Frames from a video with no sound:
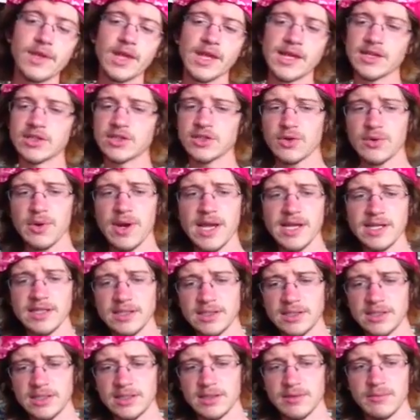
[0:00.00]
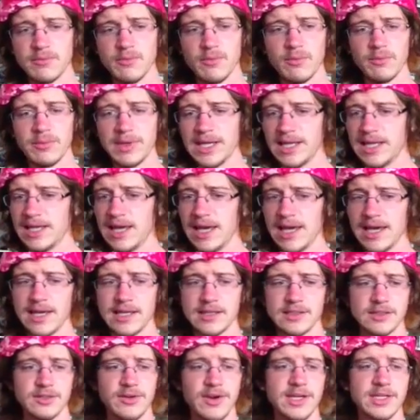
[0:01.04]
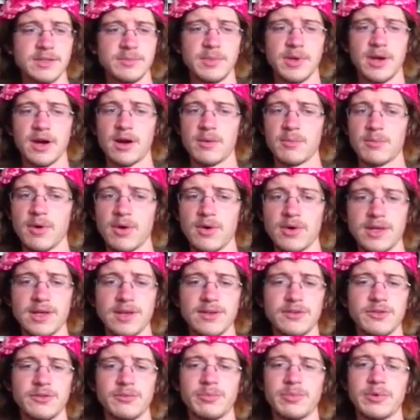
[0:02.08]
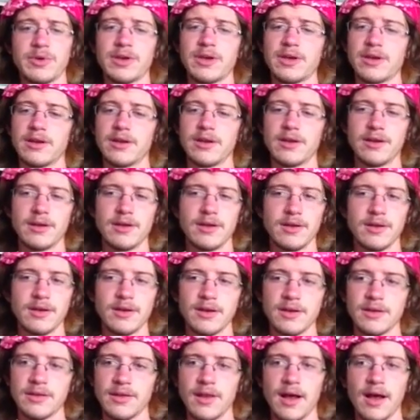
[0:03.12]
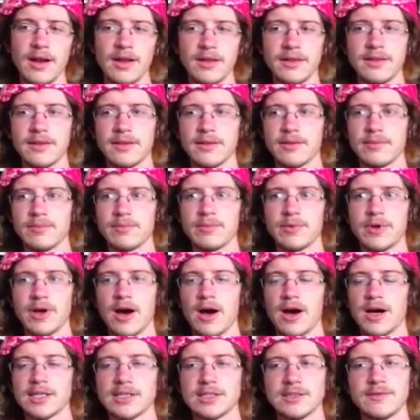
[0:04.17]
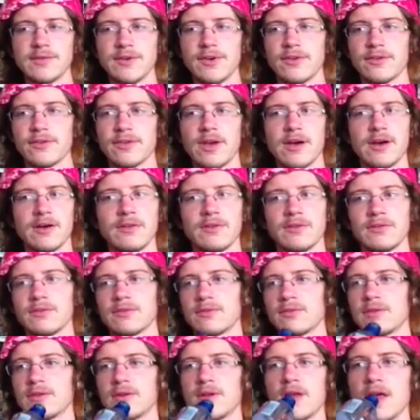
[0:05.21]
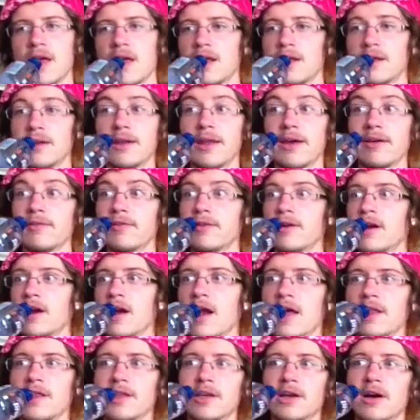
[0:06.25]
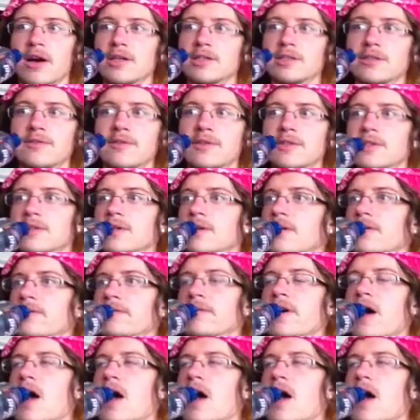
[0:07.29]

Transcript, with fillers: It's great to mediate, and it's great to be harmonious, but not at the cost of yourself. Never at the cost of yourself.